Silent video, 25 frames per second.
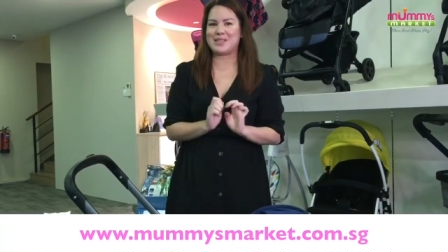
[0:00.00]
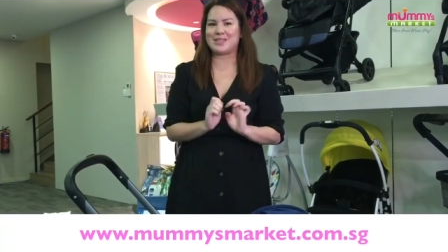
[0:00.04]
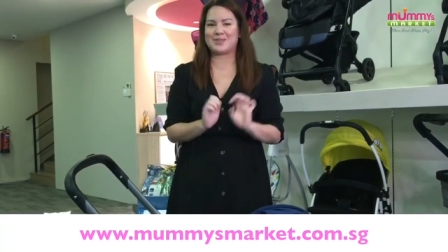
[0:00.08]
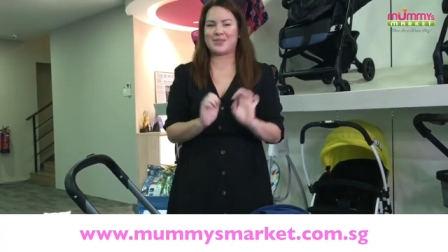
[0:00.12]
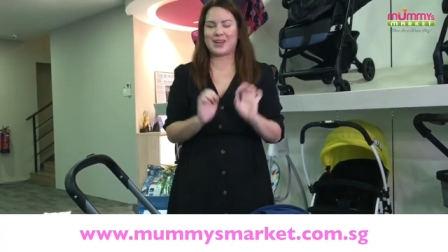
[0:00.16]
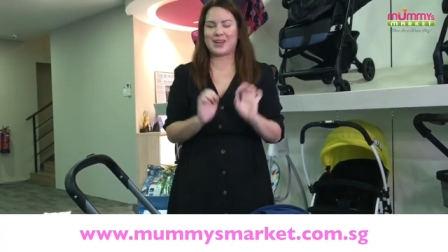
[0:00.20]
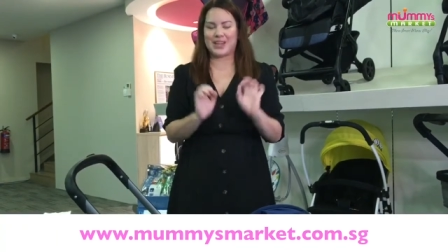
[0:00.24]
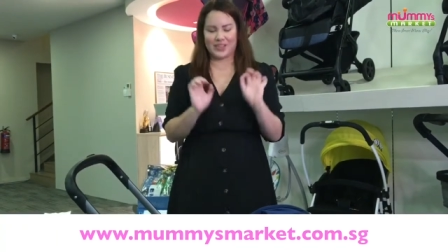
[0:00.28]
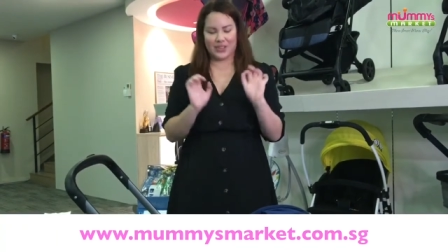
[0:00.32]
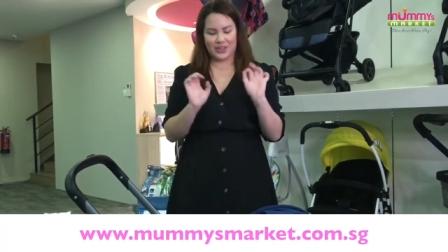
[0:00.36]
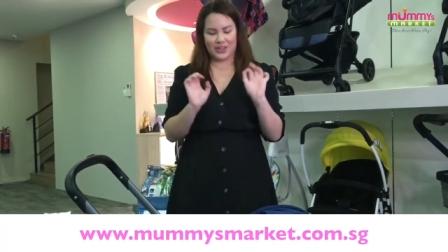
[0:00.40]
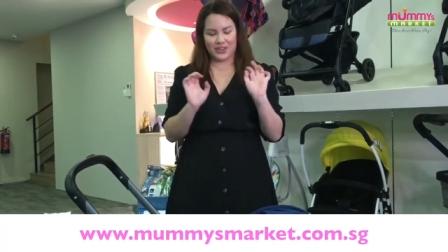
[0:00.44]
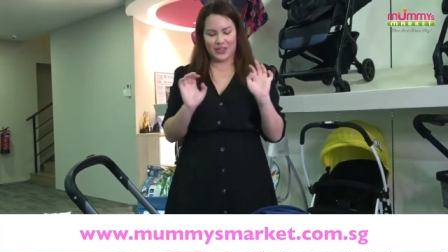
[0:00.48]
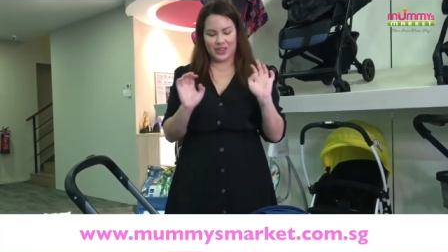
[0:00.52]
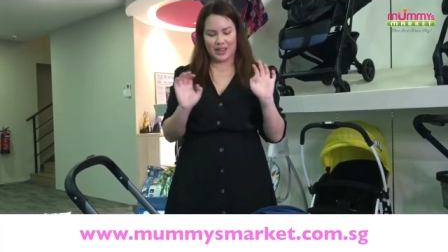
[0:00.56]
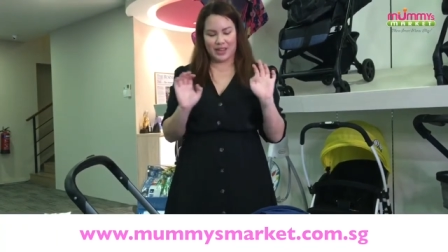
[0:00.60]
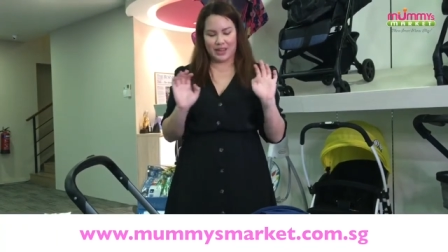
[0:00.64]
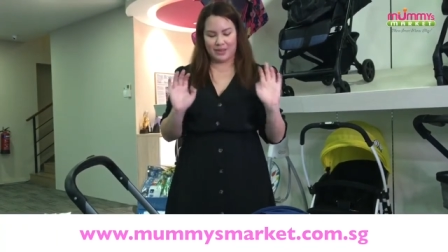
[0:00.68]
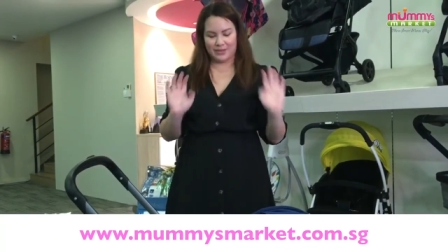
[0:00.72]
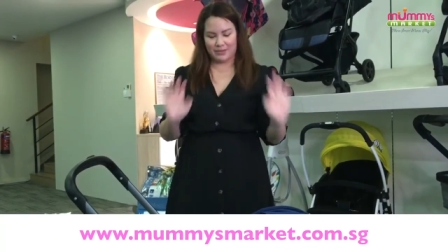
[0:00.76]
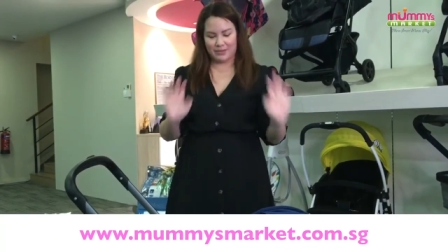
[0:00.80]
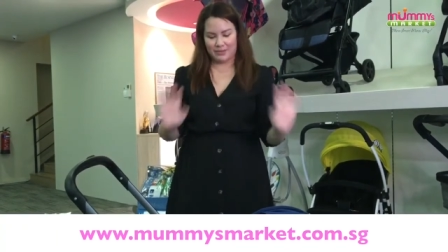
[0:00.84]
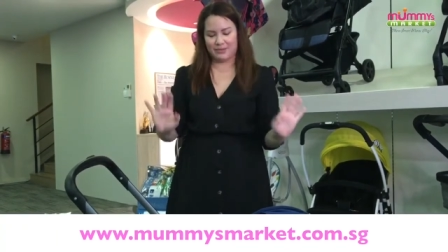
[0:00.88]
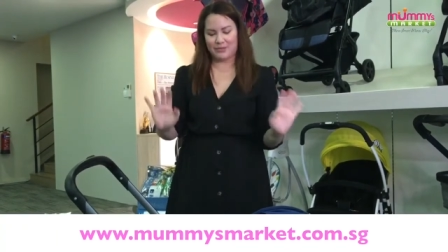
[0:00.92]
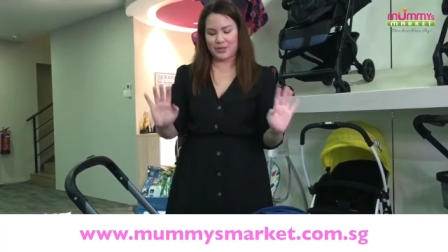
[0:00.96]
So I thought
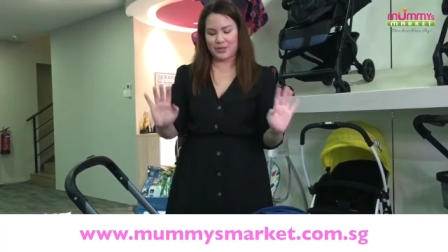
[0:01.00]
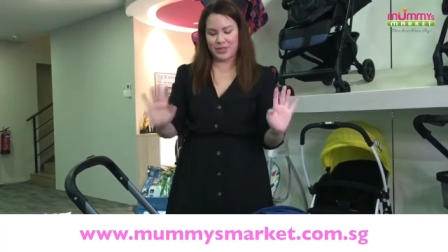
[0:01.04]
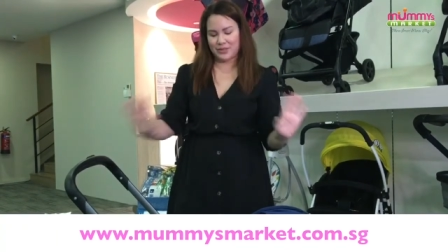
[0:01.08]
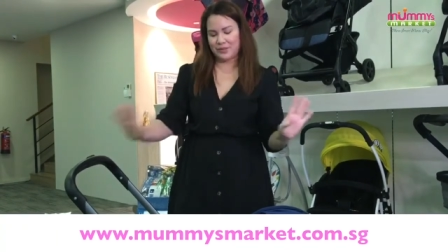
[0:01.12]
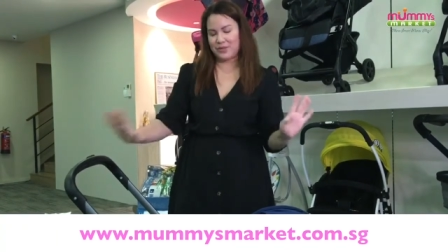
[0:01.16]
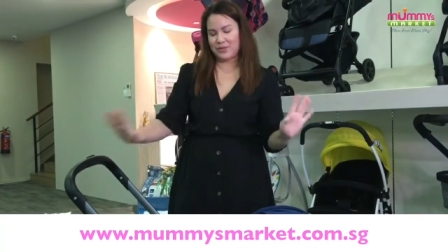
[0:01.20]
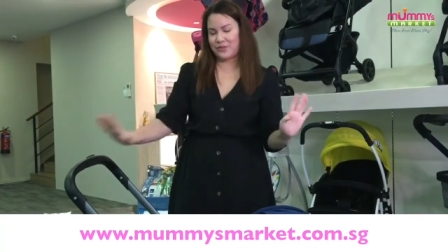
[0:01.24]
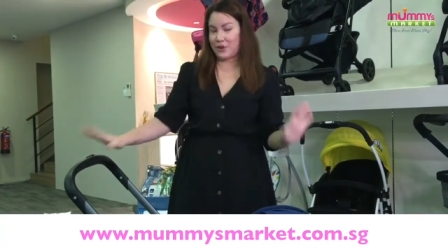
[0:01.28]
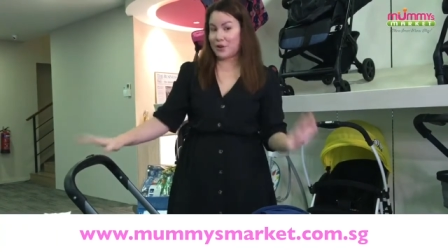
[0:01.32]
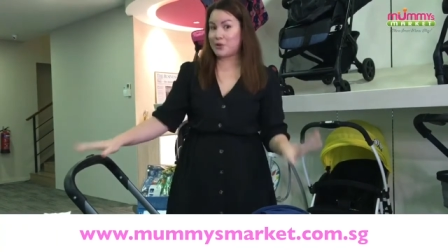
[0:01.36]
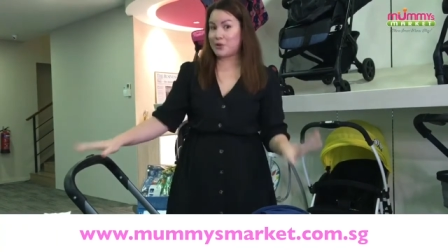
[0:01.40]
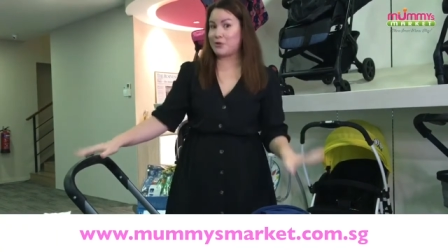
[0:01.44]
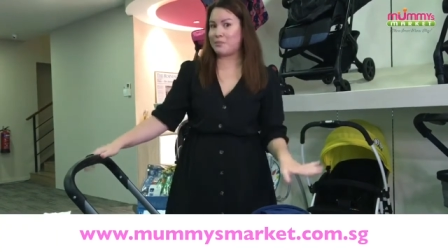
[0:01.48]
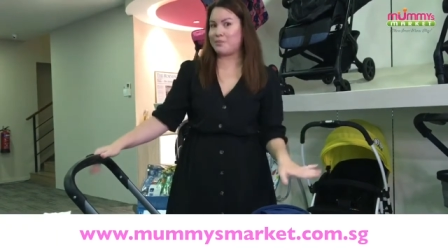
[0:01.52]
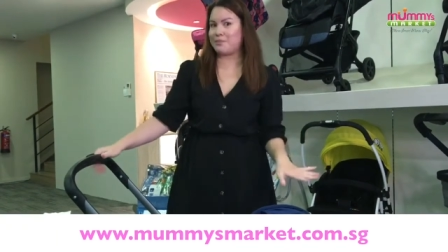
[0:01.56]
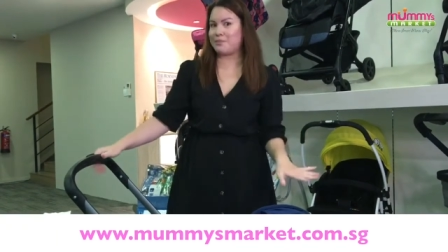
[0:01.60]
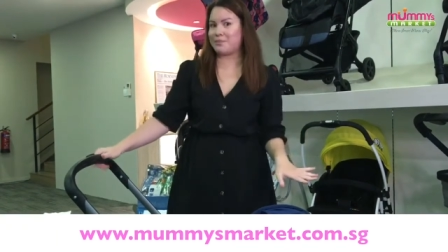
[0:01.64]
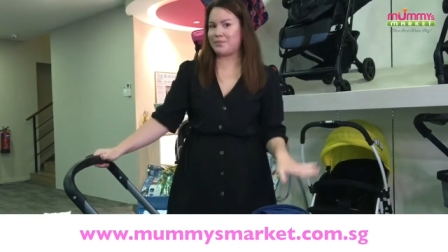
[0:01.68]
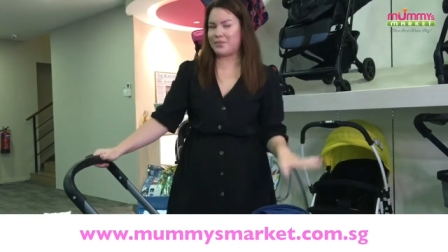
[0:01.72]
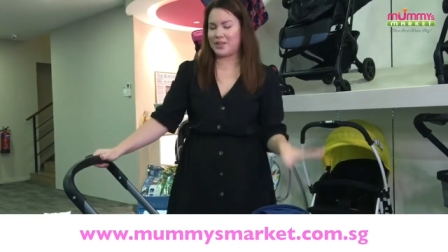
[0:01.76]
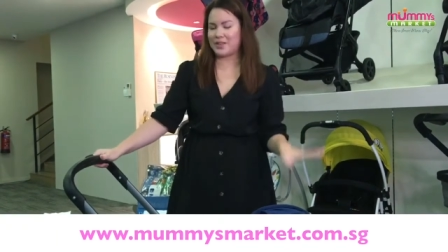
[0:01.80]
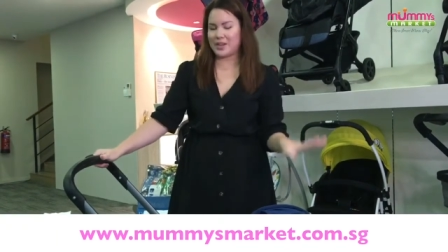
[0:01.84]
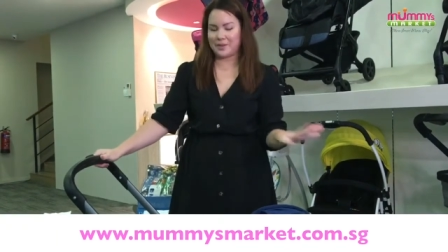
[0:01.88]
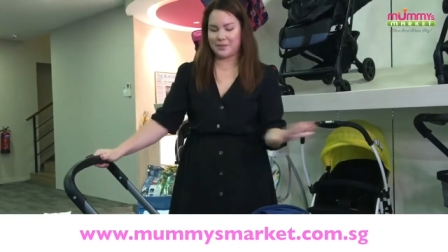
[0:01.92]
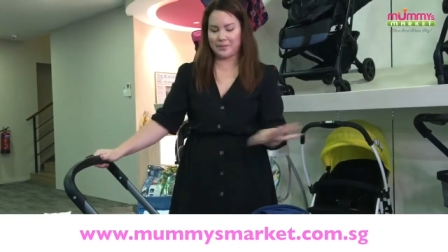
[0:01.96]
that was a very good
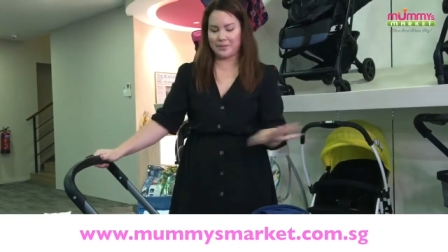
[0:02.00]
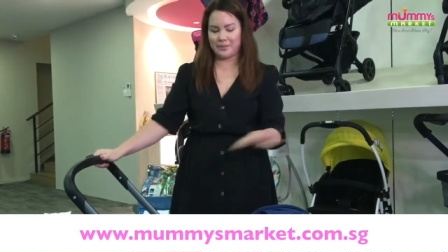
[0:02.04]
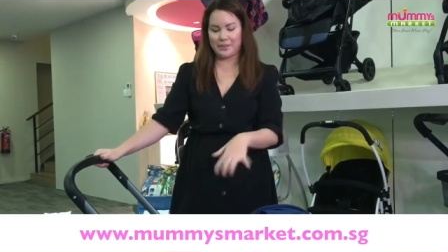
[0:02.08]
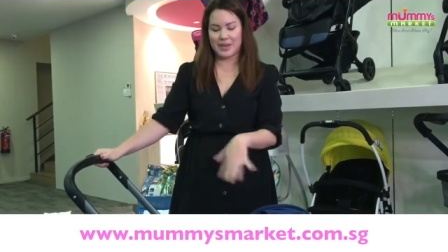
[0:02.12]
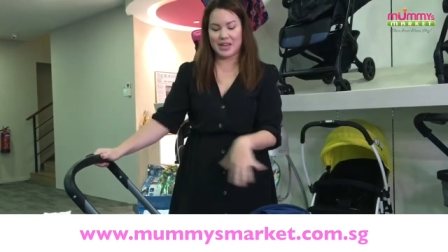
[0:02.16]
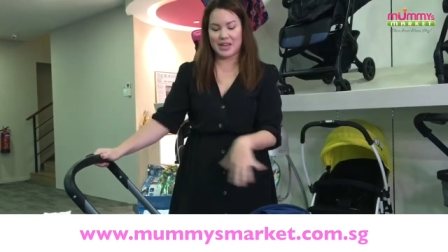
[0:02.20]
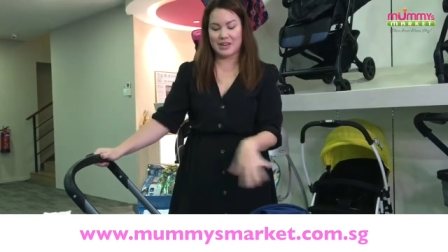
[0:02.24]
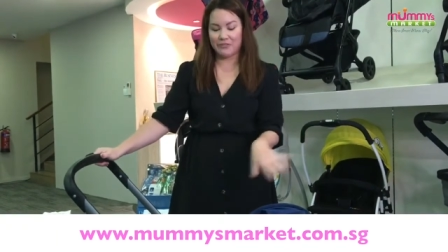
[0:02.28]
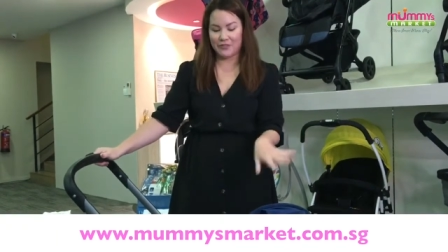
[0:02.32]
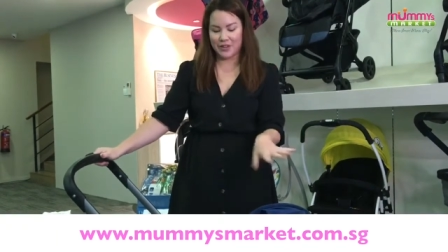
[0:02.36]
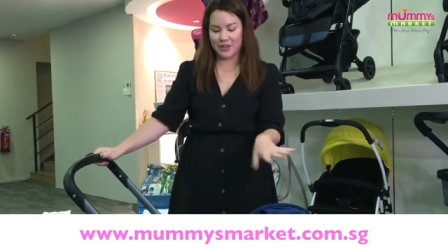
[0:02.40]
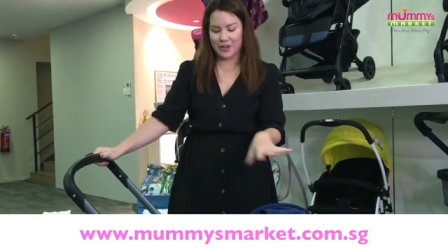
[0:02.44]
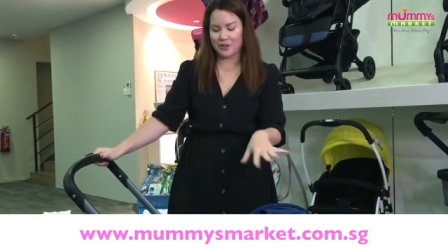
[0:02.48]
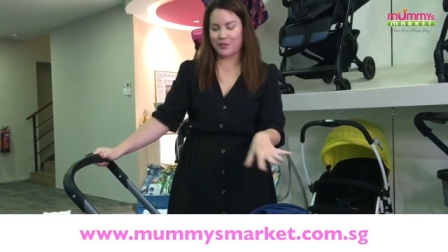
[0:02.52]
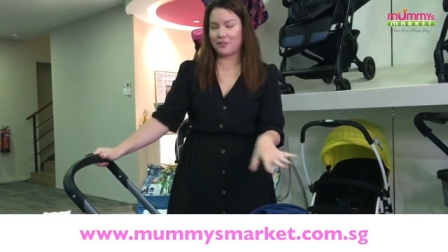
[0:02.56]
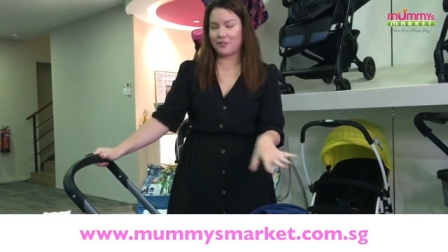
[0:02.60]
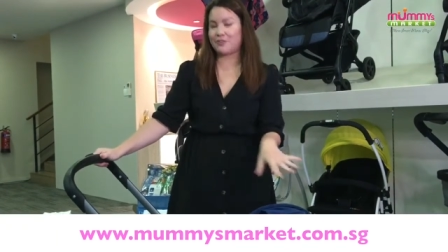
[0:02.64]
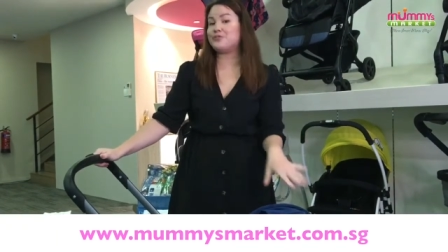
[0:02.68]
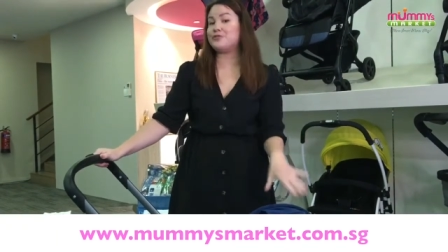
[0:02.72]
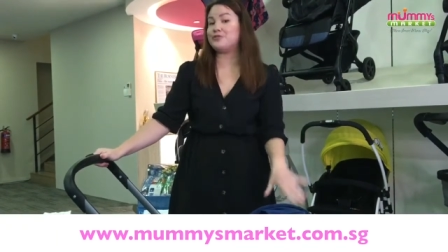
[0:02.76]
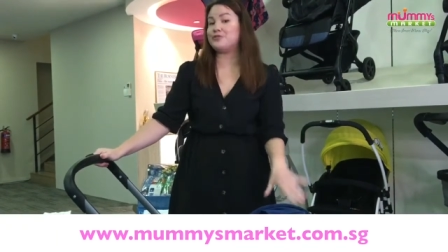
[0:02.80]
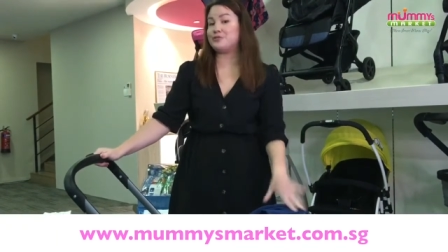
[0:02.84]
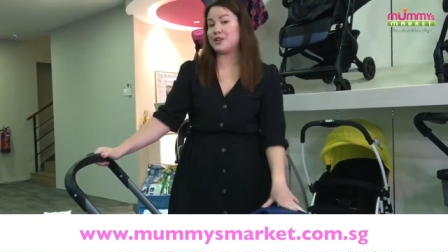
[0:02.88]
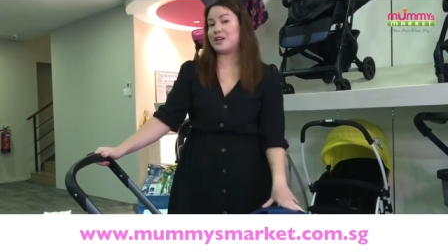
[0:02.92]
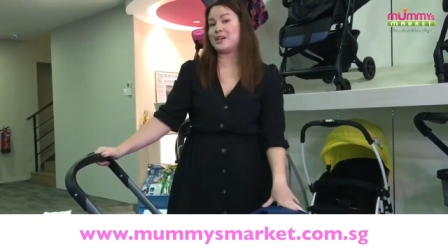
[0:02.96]
um, benefit
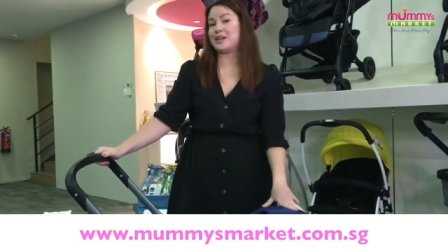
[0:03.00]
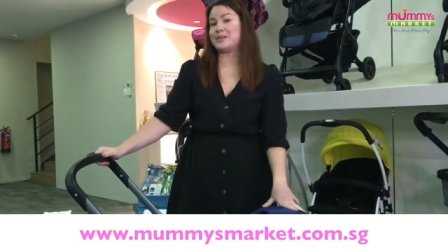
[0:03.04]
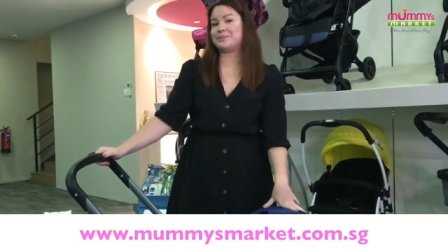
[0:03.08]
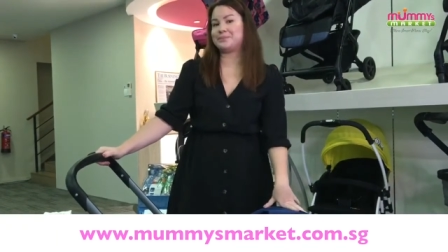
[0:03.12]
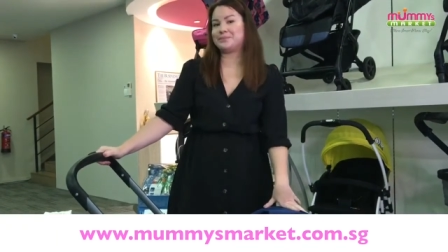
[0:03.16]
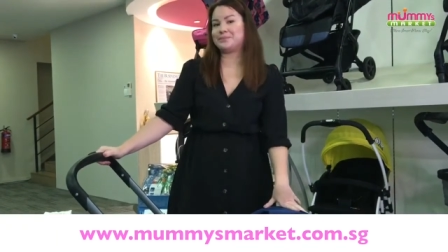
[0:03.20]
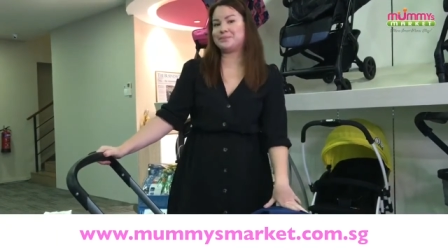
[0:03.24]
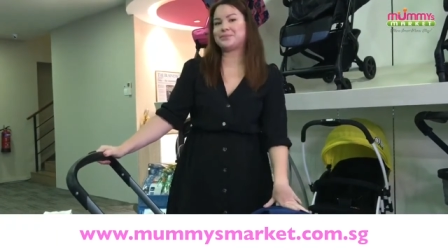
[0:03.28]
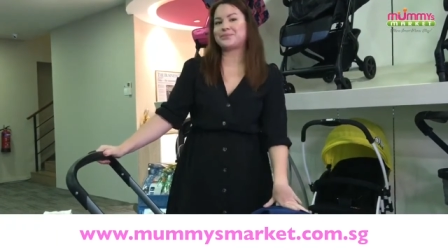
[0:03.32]
of Doona.